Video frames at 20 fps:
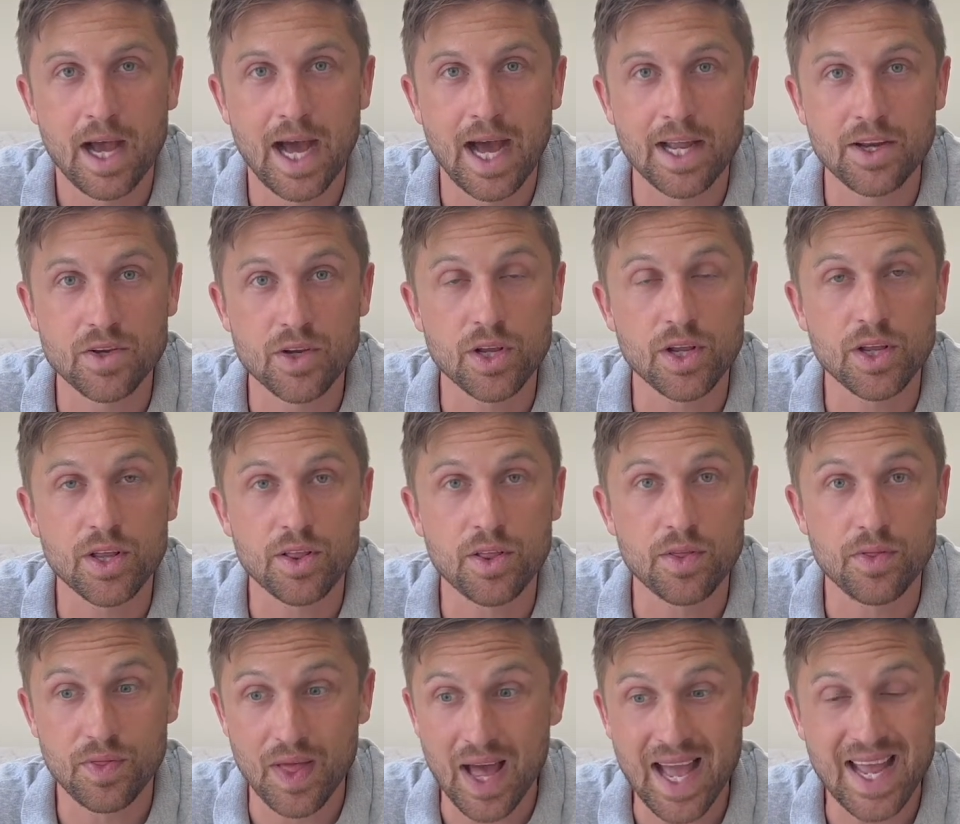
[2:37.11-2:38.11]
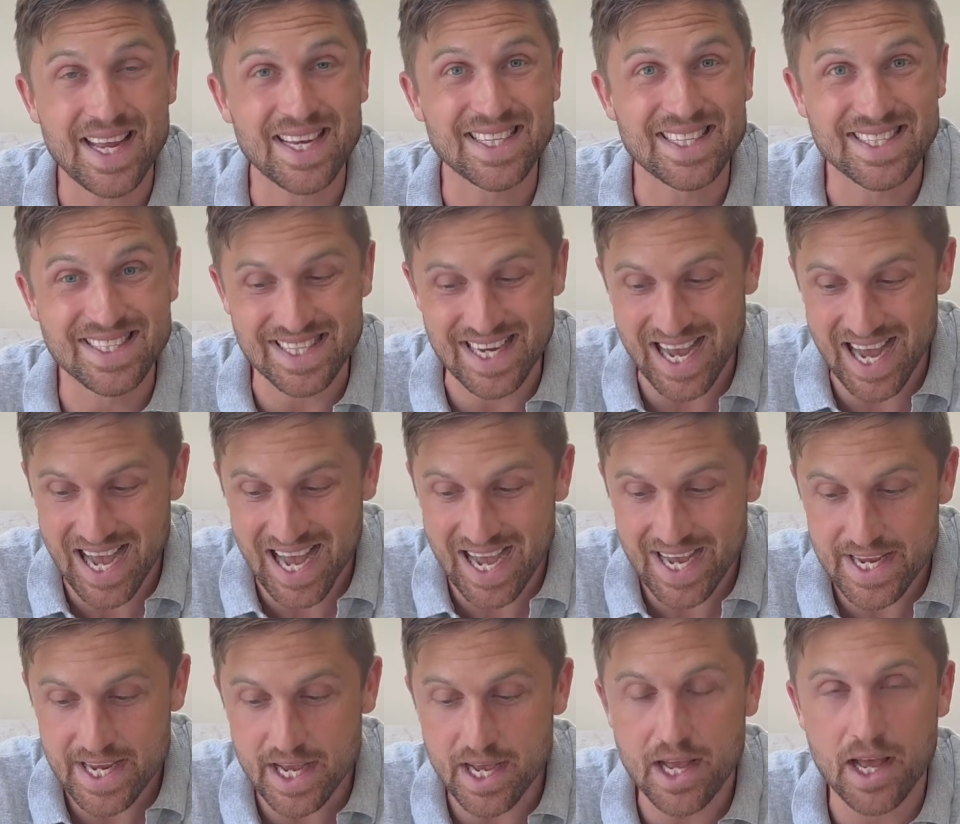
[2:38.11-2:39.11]
and that
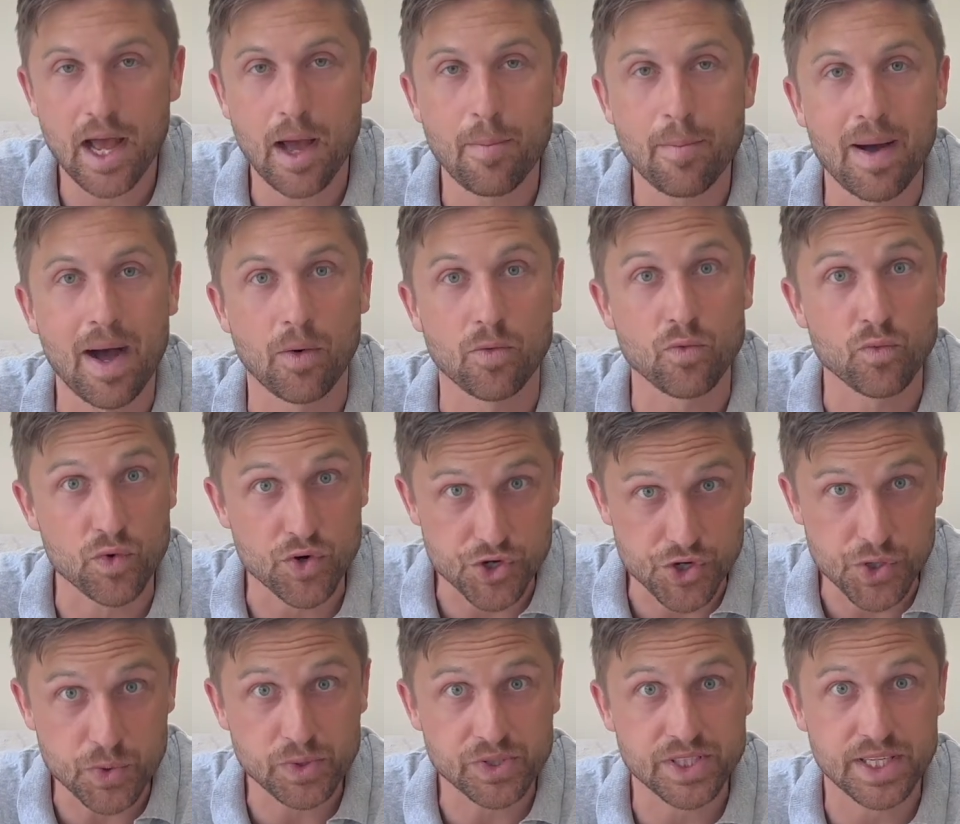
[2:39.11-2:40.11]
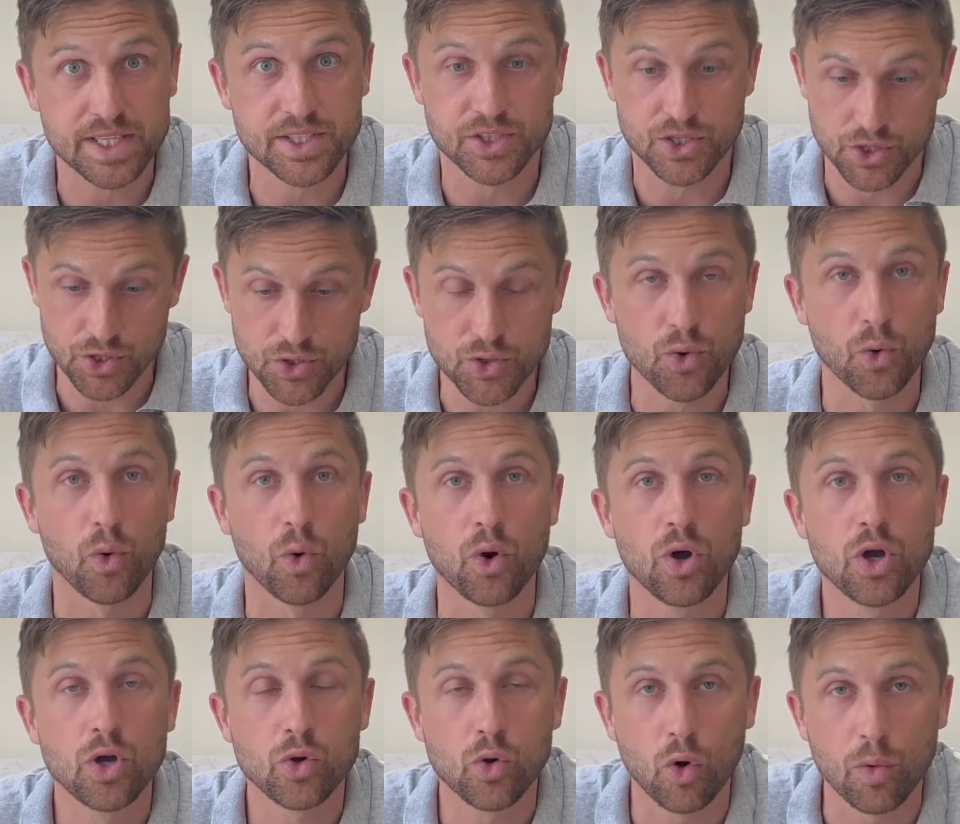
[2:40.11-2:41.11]
entire amount reduces
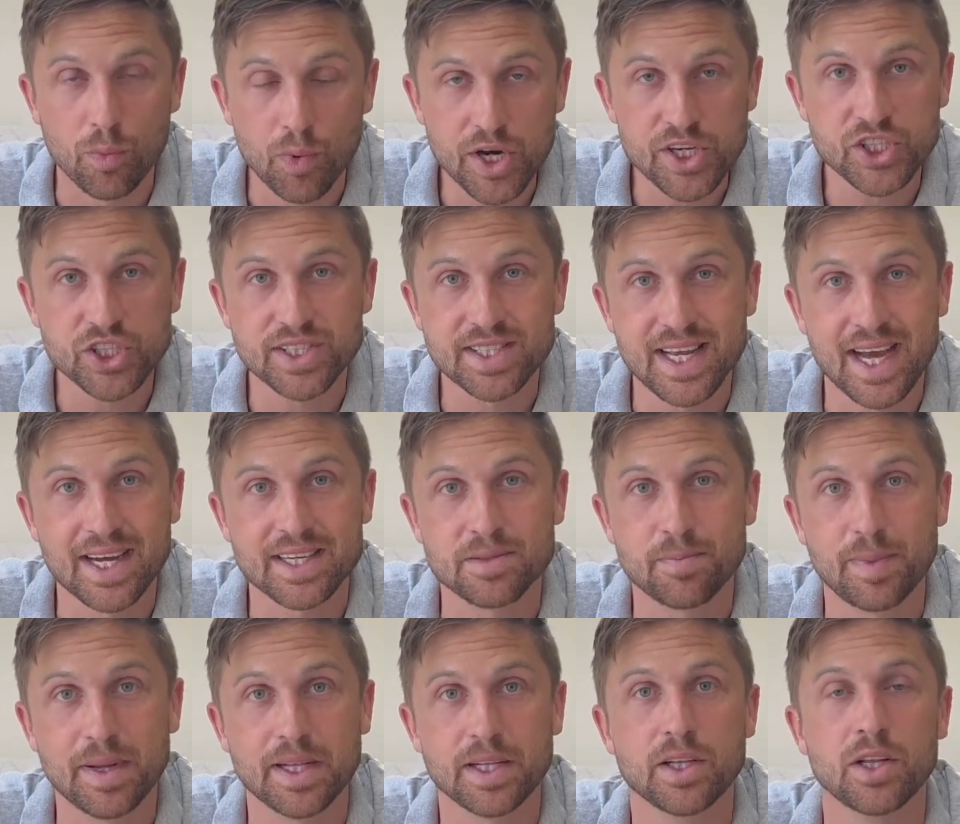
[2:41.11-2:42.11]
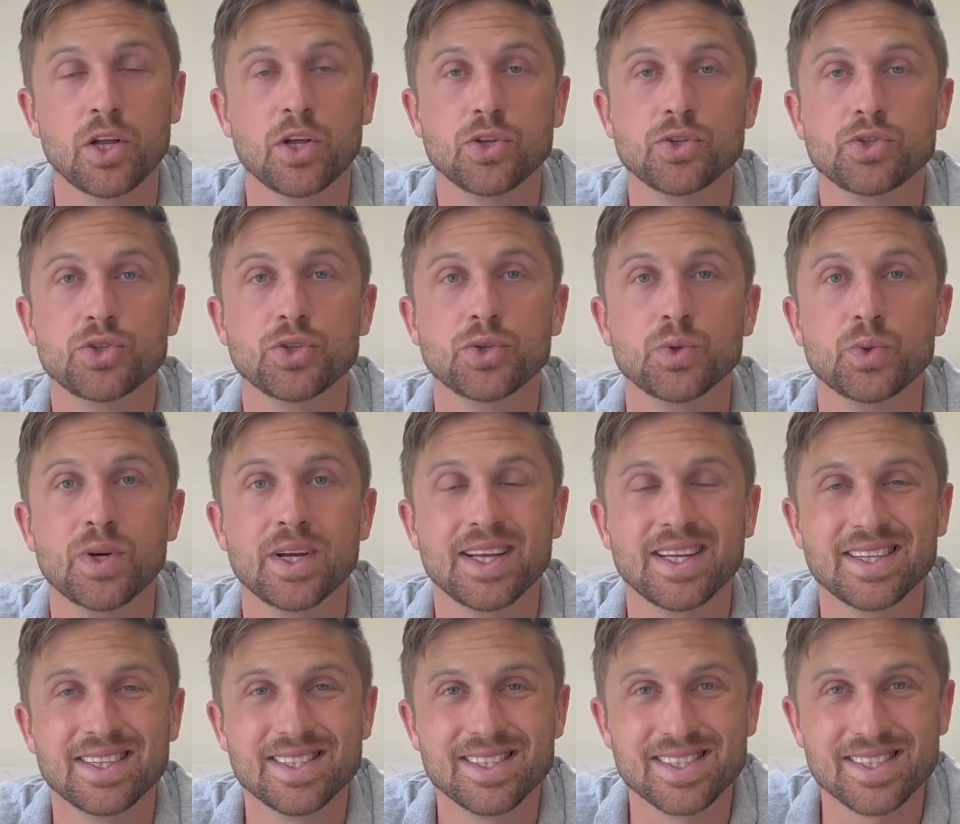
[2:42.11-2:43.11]
your corporation tax bill to
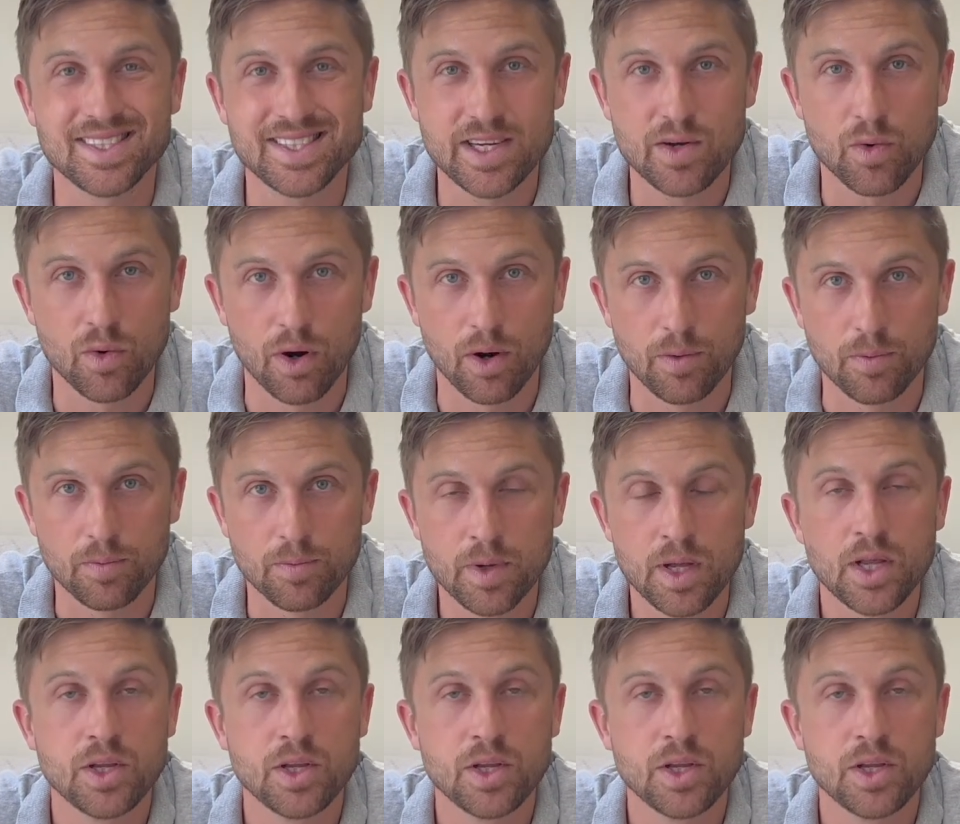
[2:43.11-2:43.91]
zero.